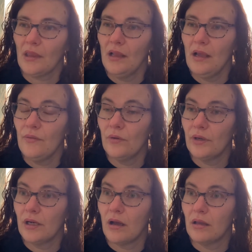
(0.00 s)
I wrote
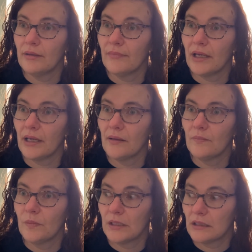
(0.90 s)
it all in my
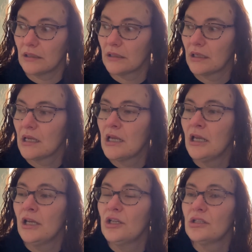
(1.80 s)
book.
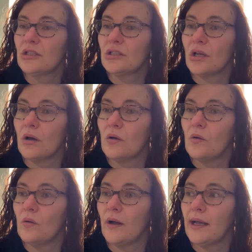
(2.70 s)

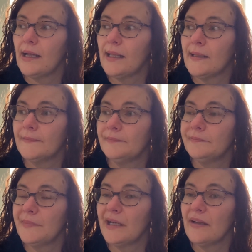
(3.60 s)
So
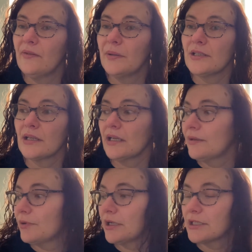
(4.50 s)
I have a bunch of
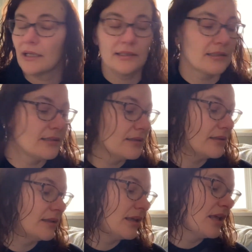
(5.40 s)
kitted projects.
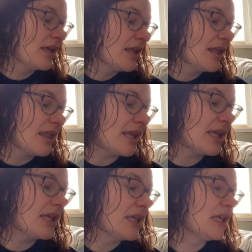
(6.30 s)
I think
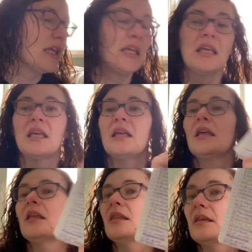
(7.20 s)

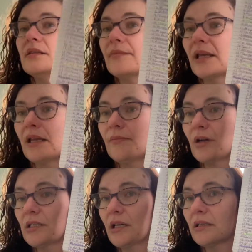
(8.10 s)
these are my kitted
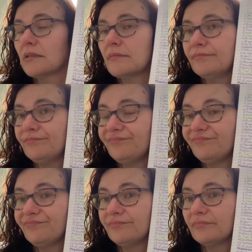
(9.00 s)
projects.
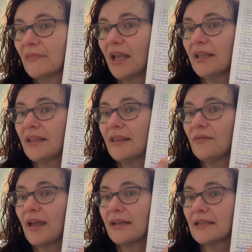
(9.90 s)
Anything
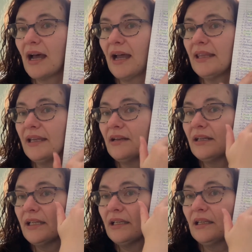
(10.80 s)
that has a highlight on
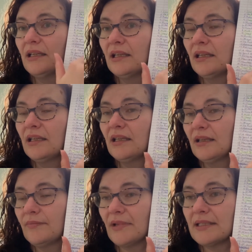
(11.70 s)
it
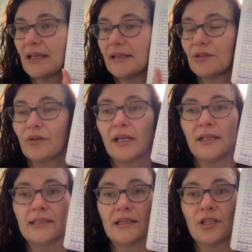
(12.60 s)
means that it's already in
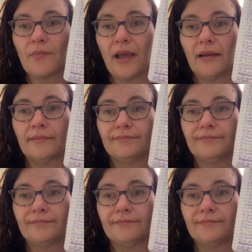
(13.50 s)
a stitching bag.